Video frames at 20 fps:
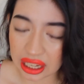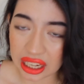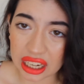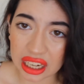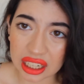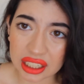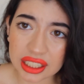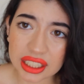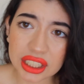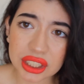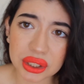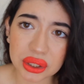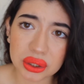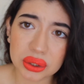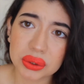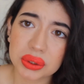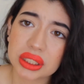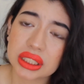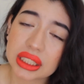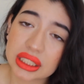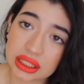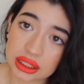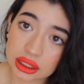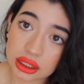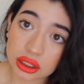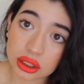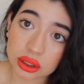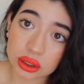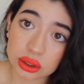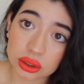L A. Girl really did
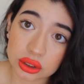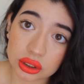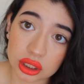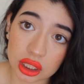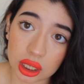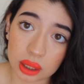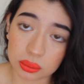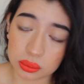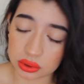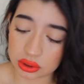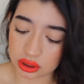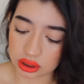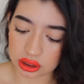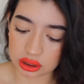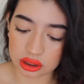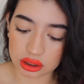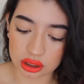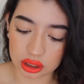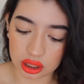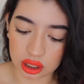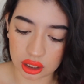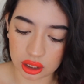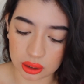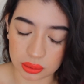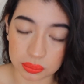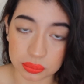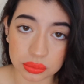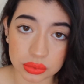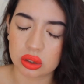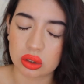a good job with this
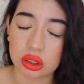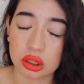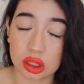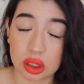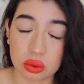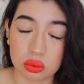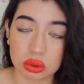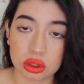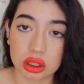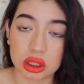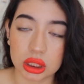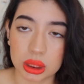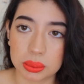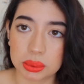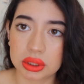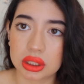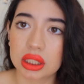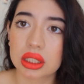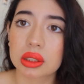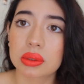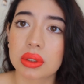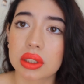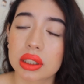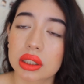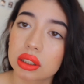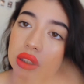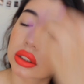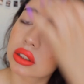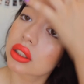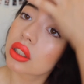um liquid lipsticks
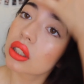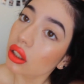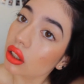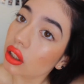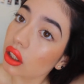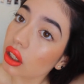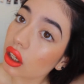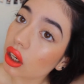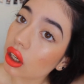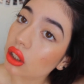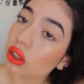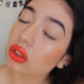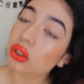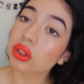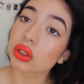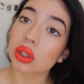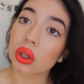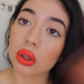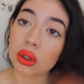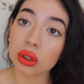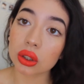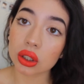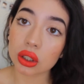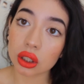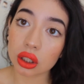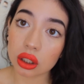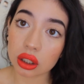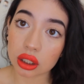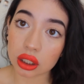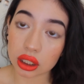because they are so good,